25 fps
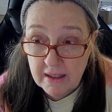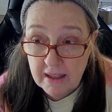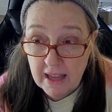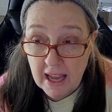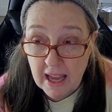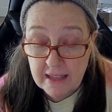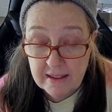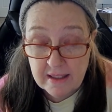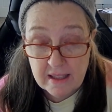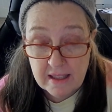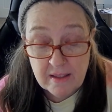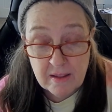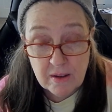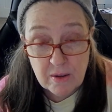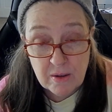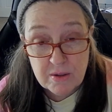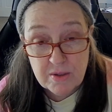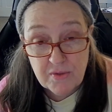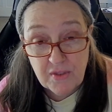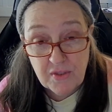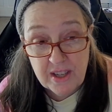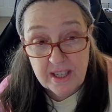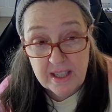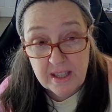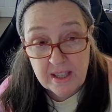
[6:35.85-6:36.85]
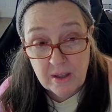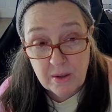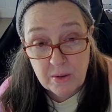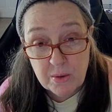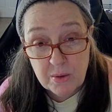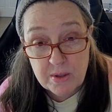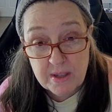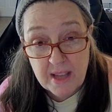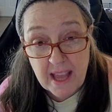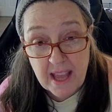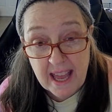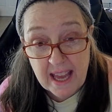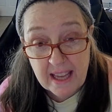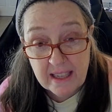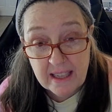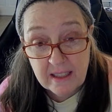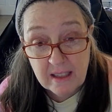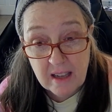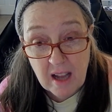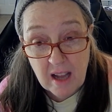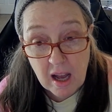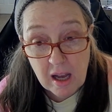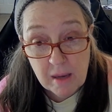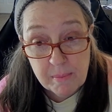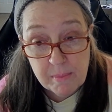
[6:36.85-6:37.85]
And then those videos had
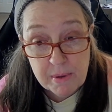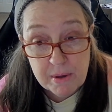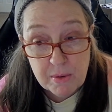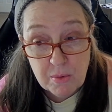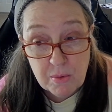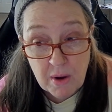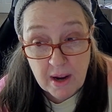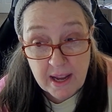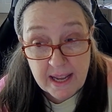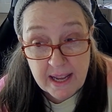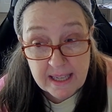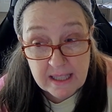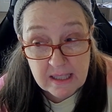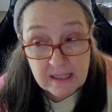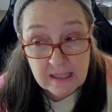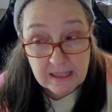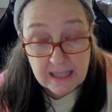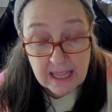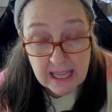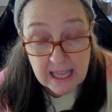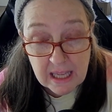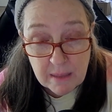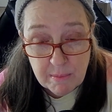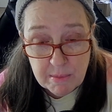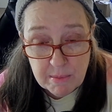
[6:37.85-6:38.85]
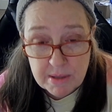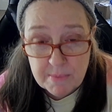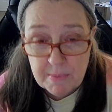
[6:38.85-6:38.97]
copyright claims,